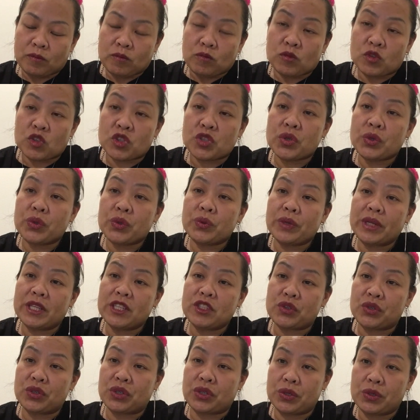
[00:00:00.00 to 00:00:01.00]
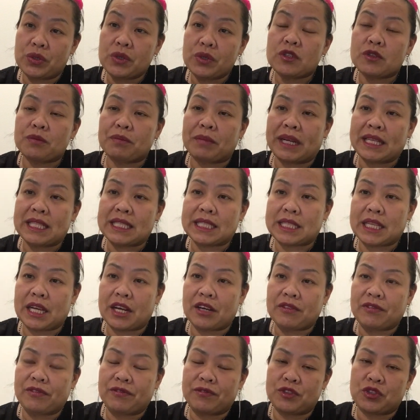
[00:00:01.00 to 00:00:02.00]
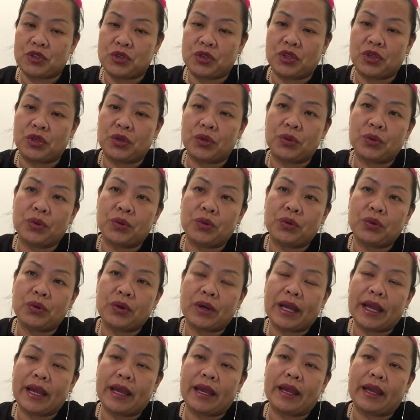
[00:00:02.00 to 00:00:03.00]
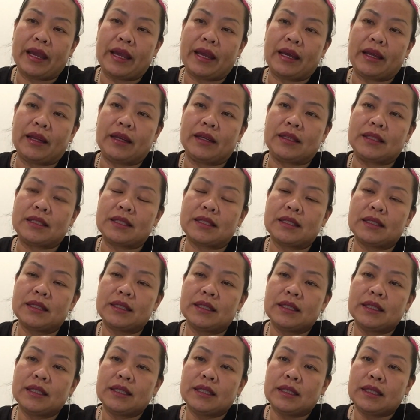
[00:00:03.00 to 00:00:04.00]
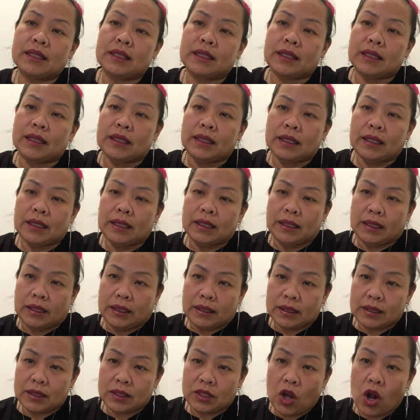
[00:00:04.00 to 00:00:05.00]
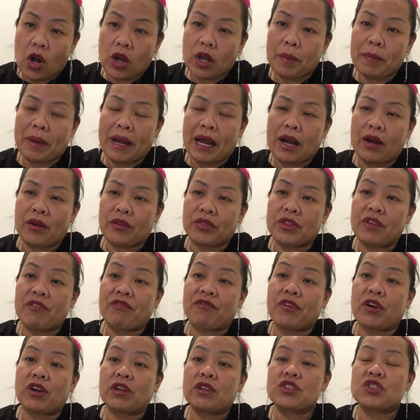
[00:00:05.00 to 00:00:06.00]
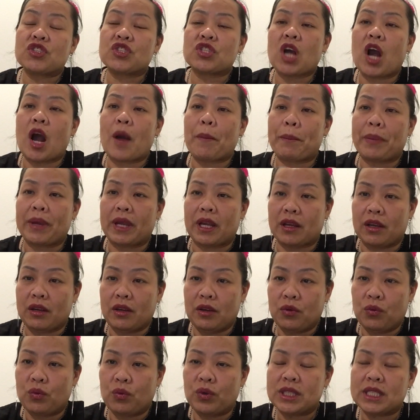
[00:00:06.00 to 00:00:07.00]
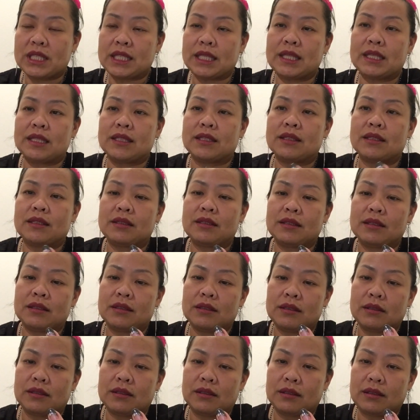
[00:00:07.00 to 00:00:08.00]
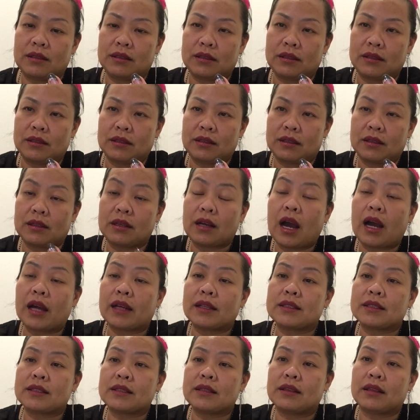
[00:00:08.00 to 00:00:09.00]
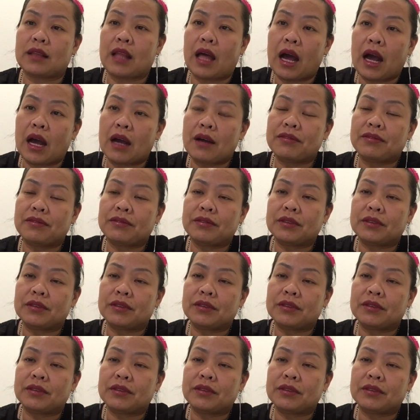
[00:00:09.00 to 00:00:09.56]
to introduce myself to you and talk about the first topic, which is God's love.